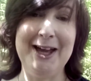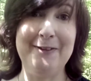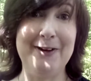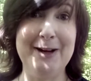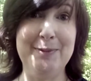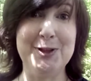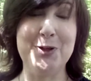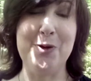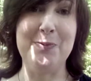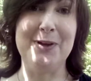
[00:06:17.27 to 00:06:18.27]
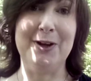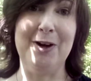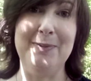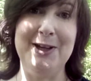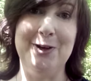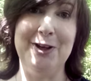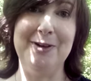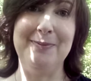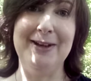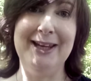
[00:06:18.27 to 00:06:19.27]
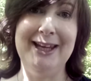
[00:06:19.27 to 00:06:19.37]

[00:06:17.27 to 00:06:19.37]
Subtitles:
I very much hope that come the autumn